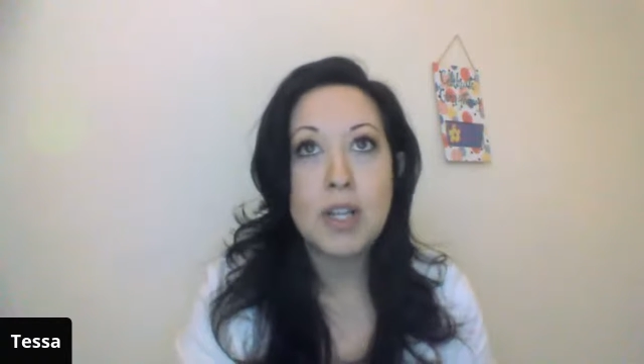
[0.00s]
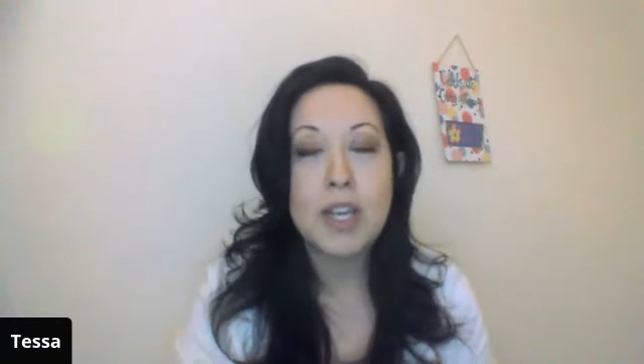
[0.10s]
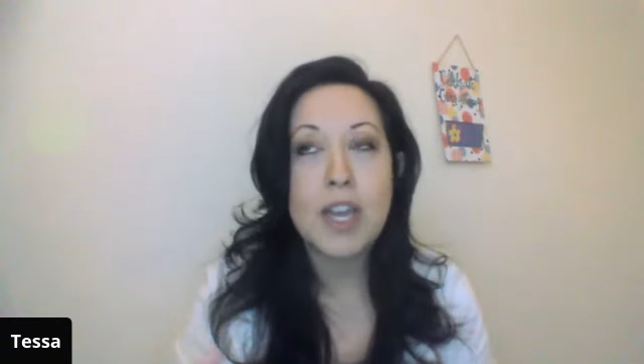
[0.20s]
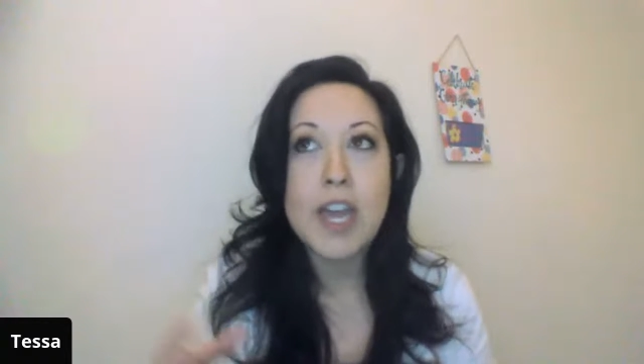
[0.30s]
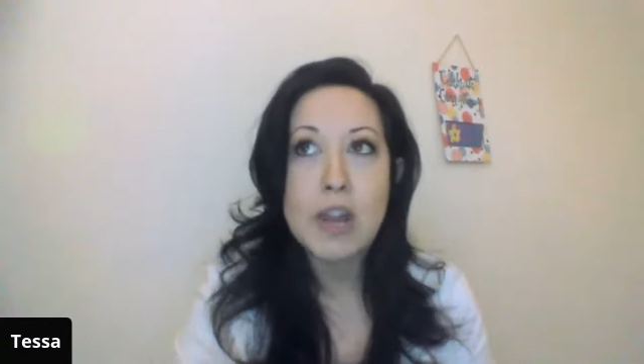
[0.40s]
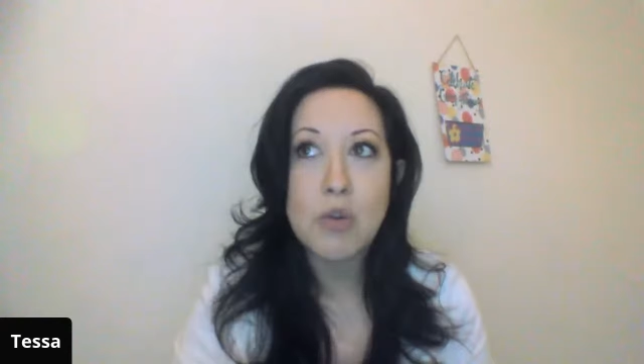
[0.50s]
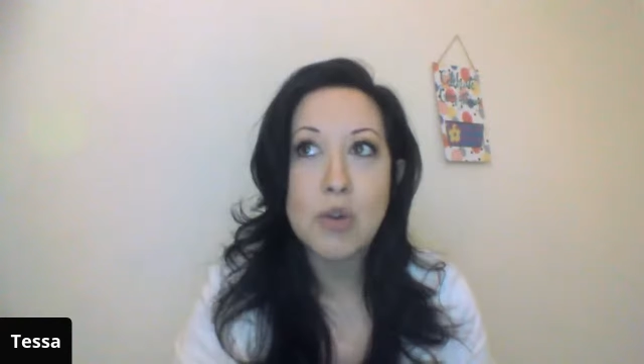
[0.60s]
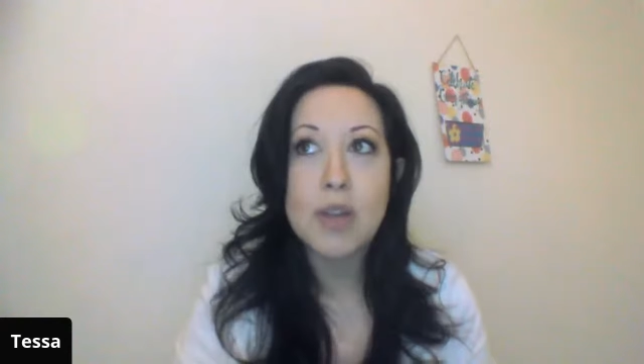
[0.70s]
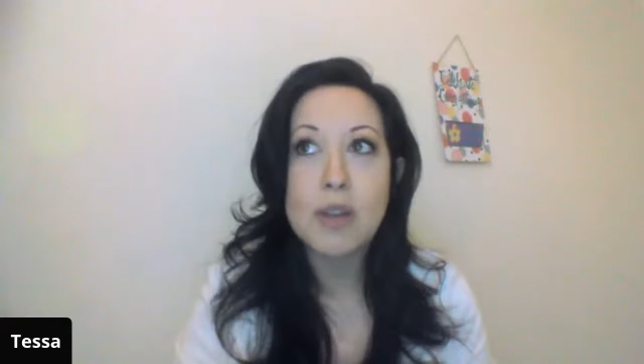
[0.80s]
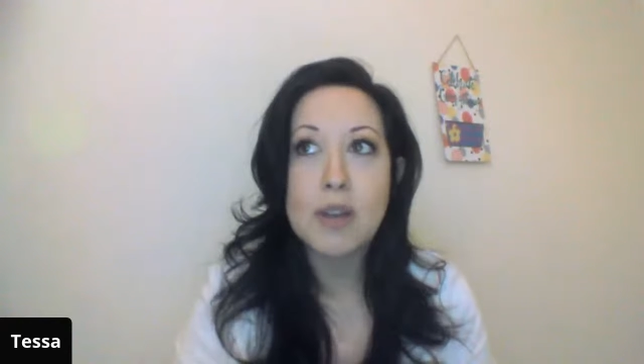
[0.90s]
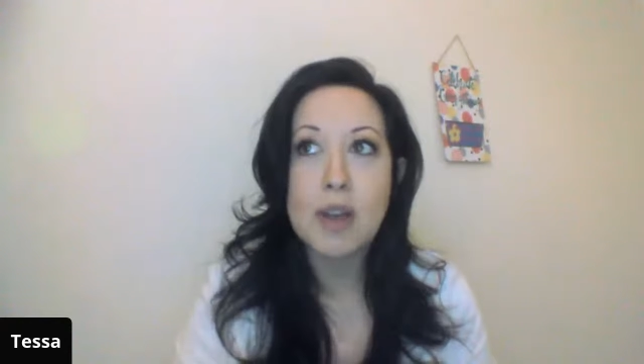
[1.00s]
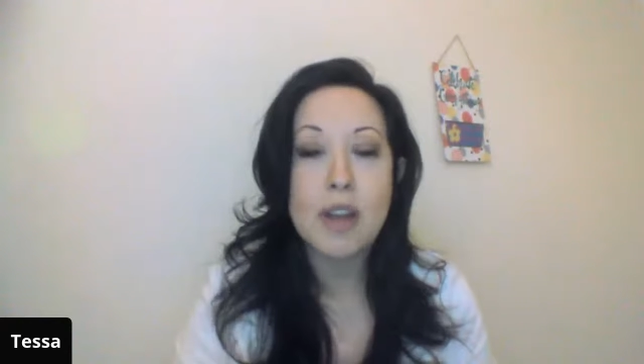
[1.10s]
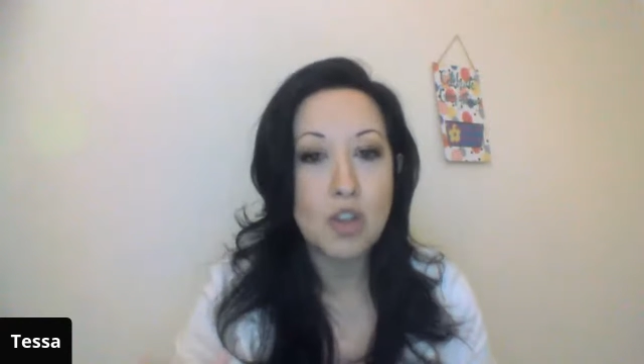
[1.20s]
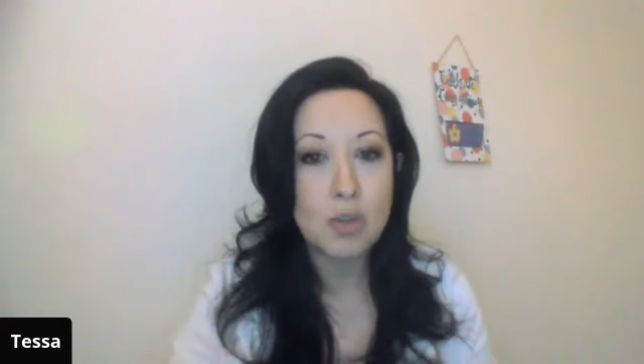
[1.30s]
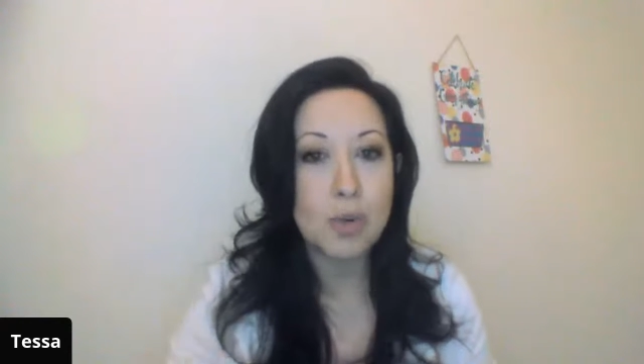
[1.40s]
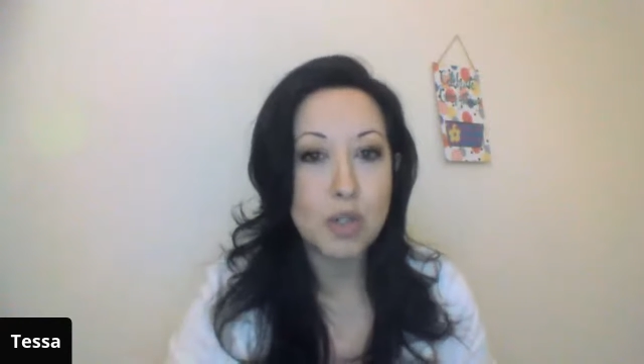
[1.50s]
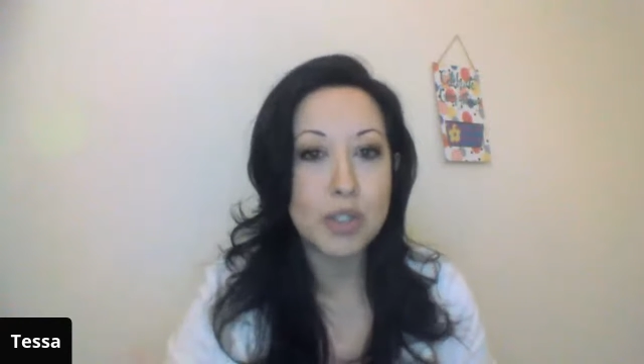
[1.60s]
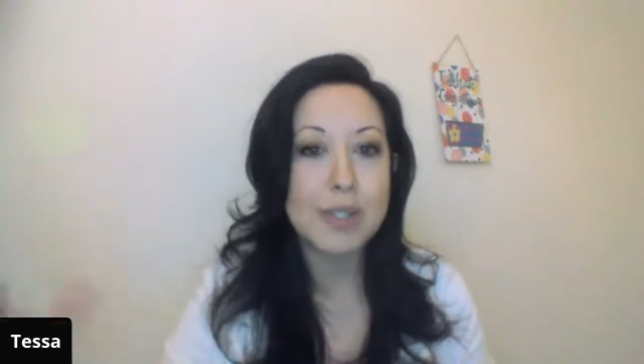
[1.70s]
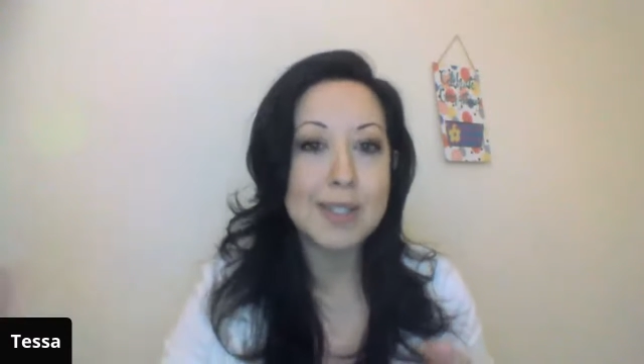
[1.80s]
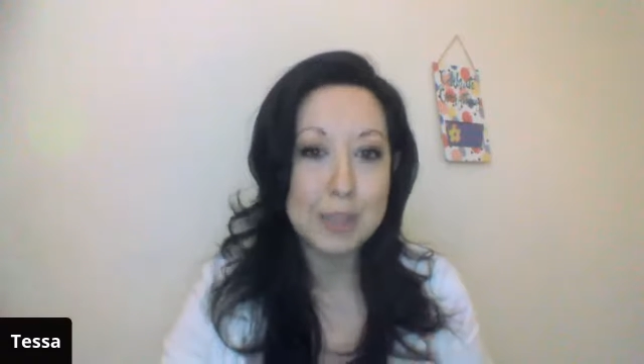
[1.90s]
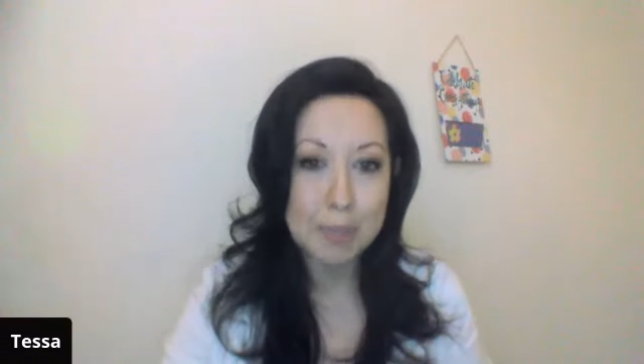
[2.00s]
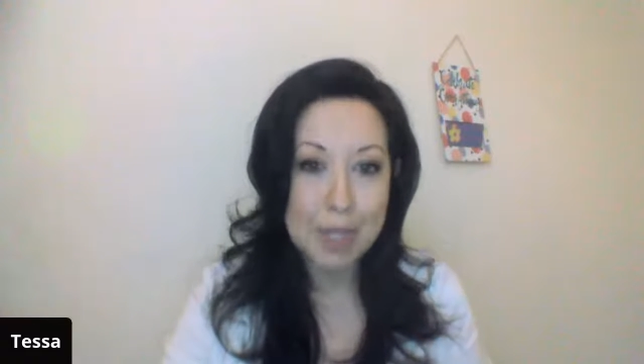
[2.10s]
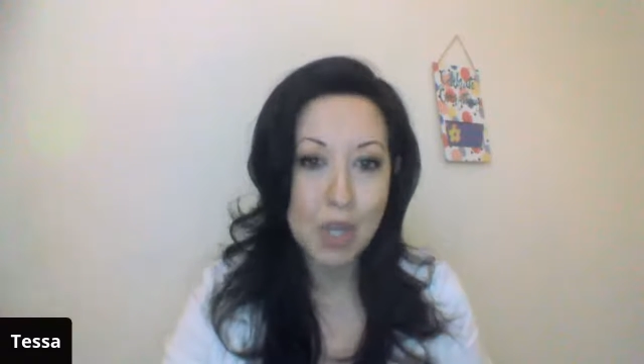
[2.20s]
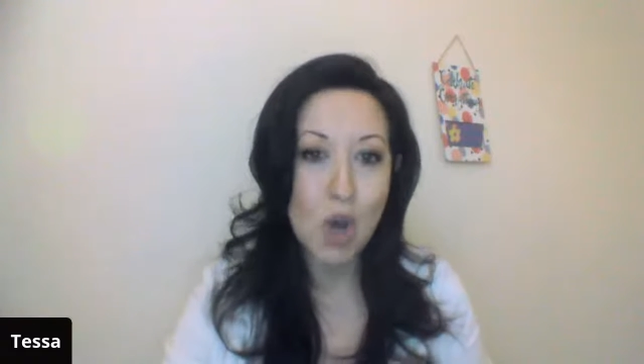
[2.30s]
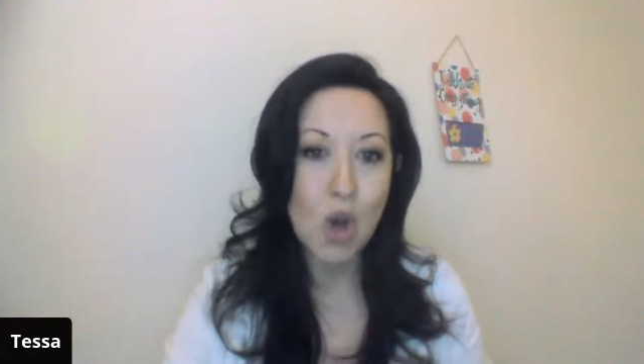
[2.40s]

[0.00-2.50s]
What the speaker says: hearing another person speak